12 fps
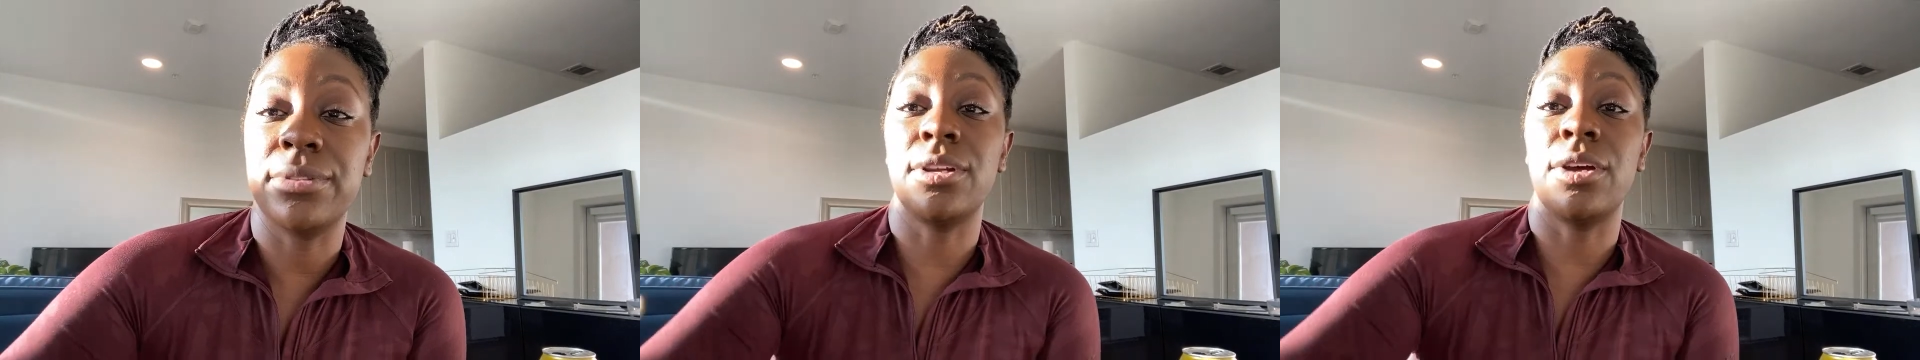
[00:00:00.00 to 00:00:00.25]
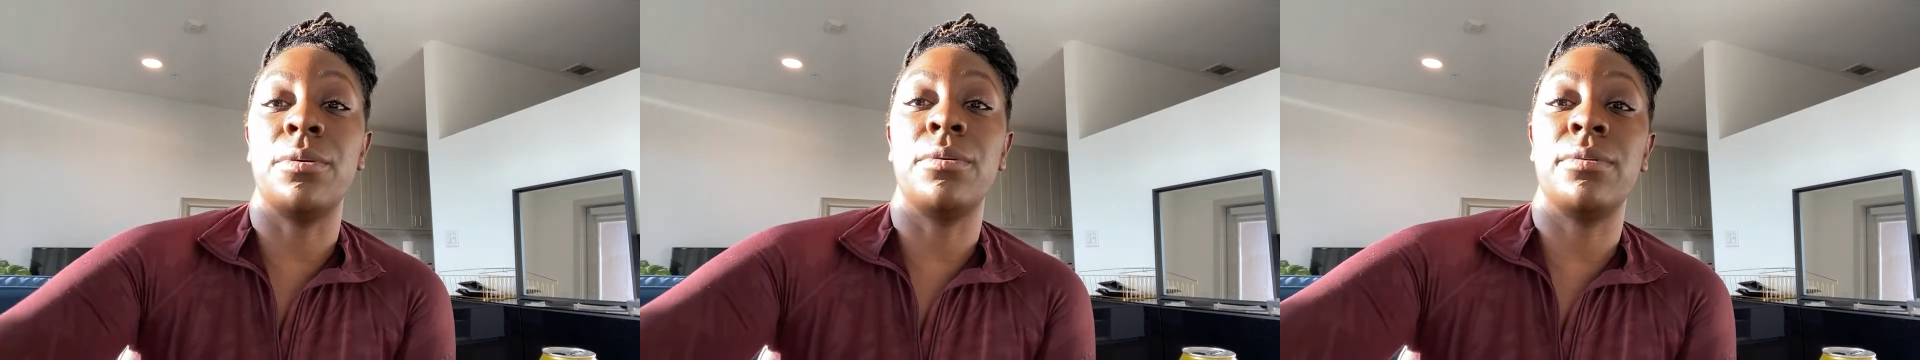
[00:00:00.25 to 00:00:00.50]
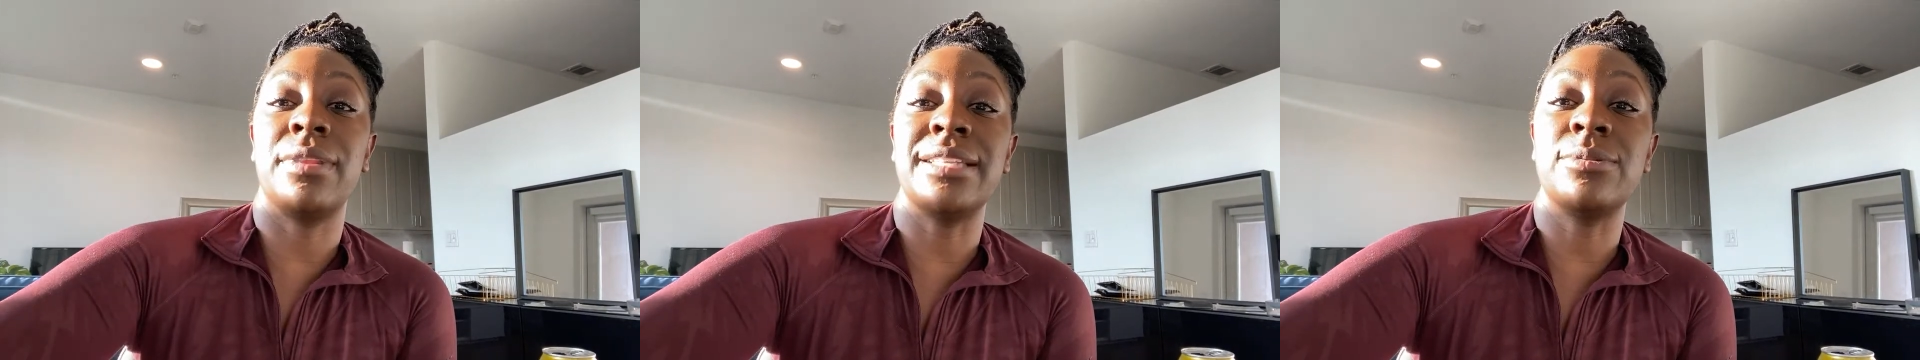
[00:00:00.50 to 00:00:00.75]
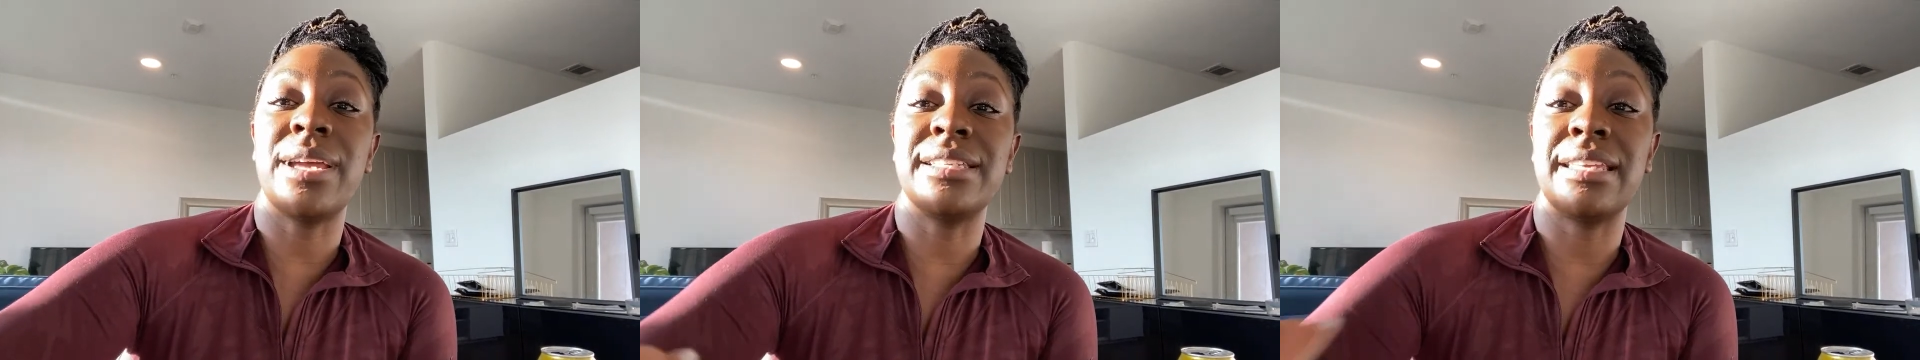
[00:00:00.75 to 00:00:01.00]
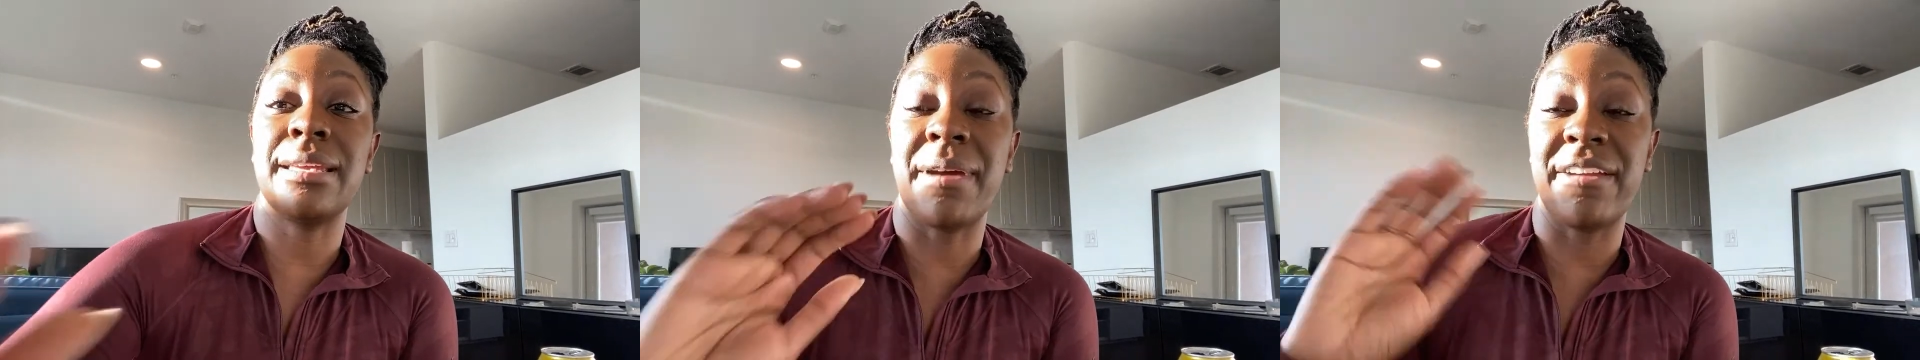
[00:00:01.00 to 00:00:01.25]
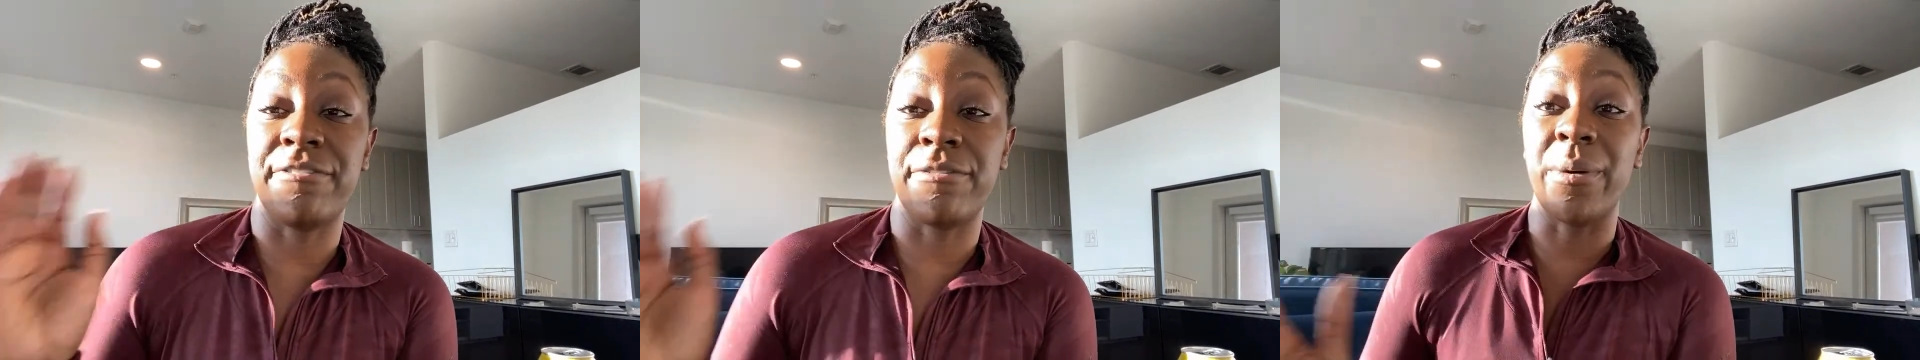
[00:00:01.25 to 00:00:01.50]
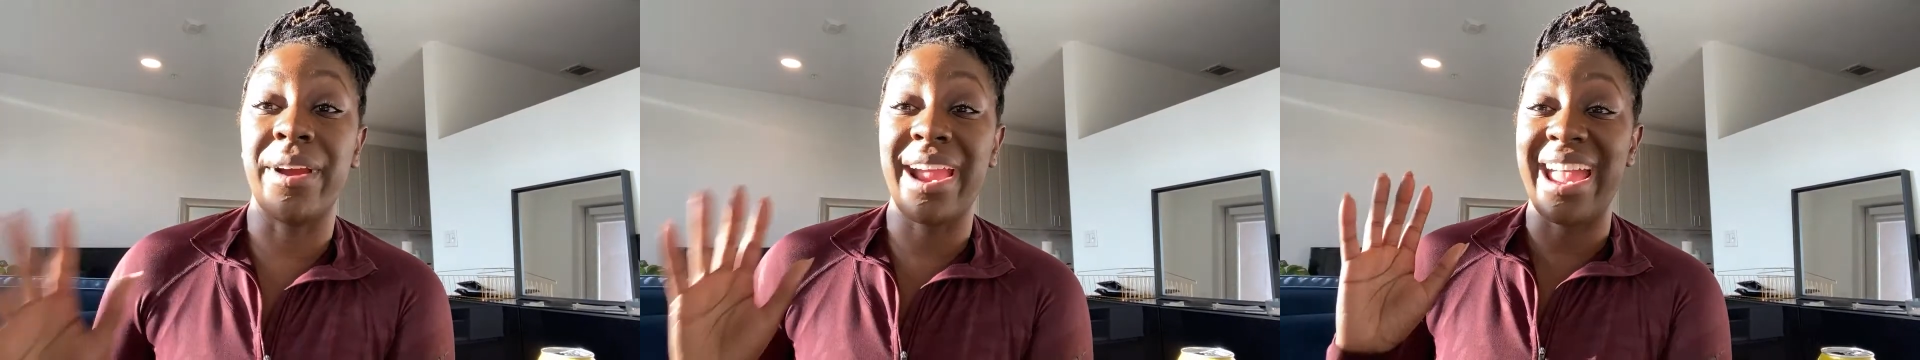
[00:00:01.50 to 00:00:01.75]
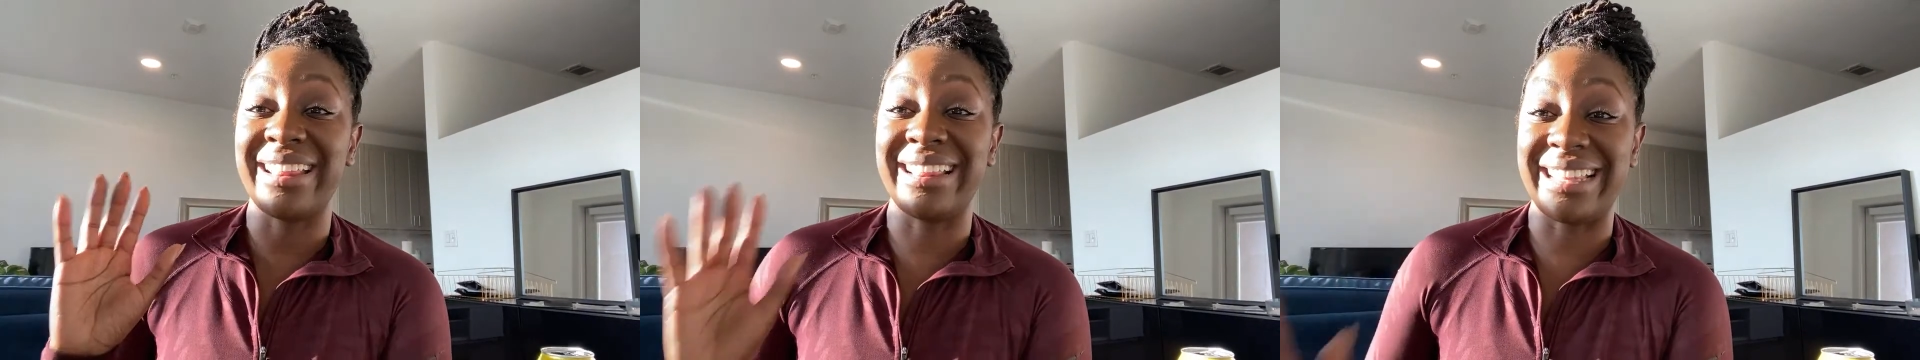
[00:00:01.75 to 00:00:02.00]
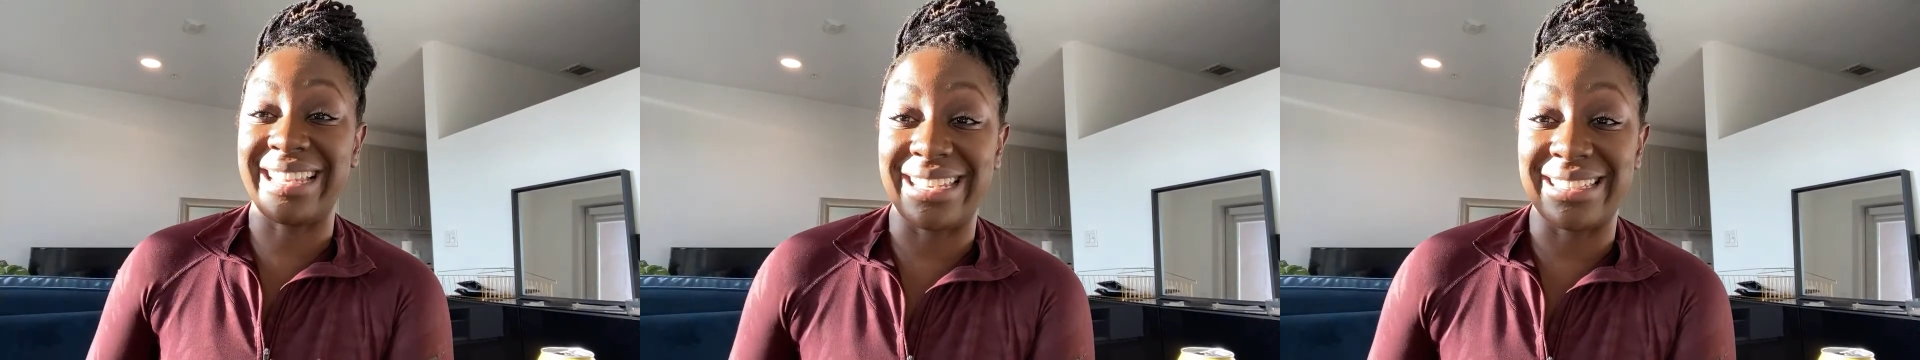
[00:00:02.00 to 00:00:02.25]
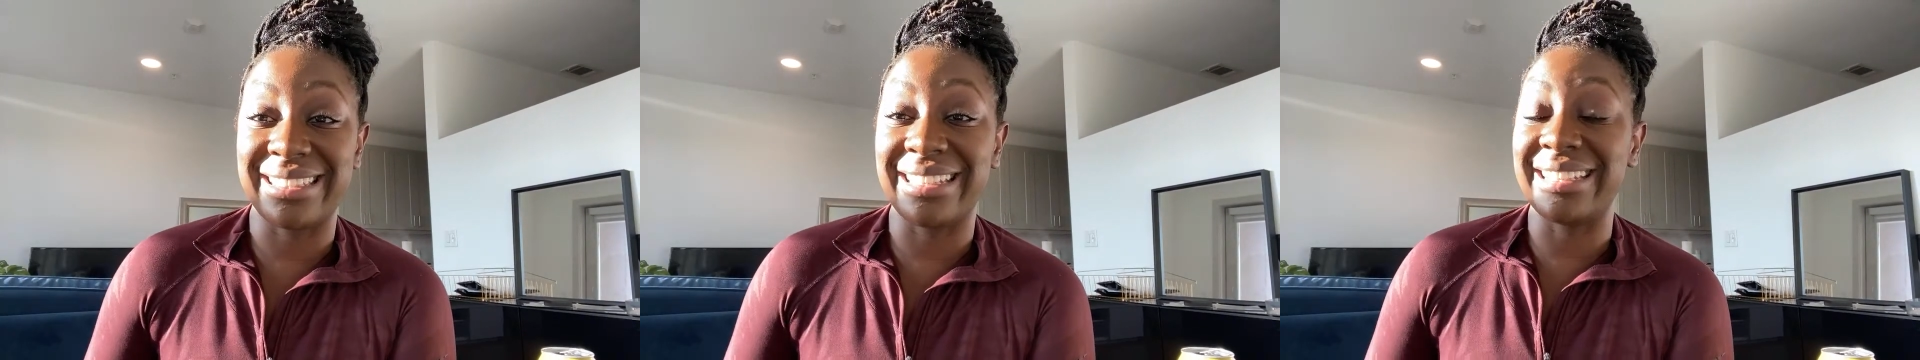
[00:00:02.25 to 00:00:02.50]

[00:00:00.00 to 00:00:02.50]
So that's why I say by 4 at least.